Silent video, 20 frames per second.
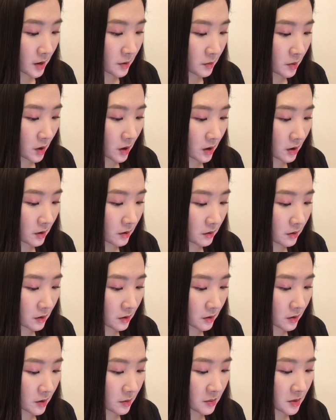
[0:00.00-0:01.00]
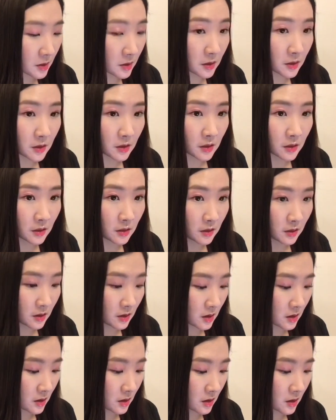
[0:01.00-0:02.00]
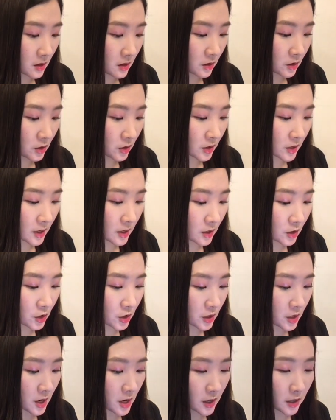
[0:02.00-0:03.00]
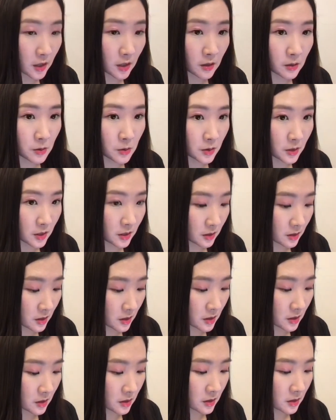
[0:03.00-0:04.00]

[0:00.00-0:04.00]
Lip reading: part of the ribbon, and it's kind of just hanging loosely.